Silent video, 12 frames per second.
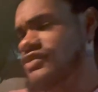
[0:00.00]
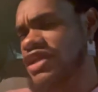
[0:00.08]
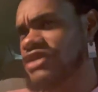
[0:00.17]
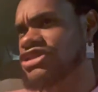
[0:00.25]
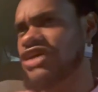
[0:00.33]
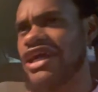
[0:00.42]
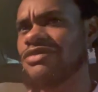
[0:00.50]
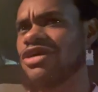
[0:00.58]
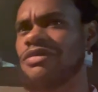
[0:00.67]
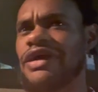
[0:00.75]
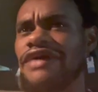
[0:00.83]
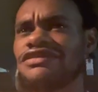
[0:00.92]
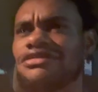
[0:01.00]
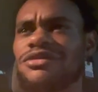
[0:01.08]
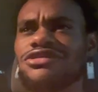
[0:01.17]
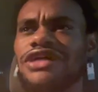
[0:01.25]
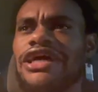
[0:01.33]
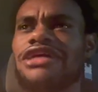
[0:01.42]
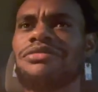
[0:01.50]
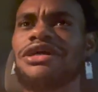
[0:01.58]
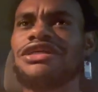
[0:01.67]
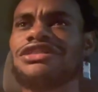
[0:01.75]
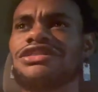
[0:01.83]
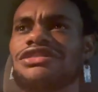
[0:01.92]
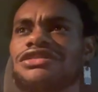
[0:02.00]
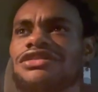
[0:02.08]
Dragon Ball may have some of the most animated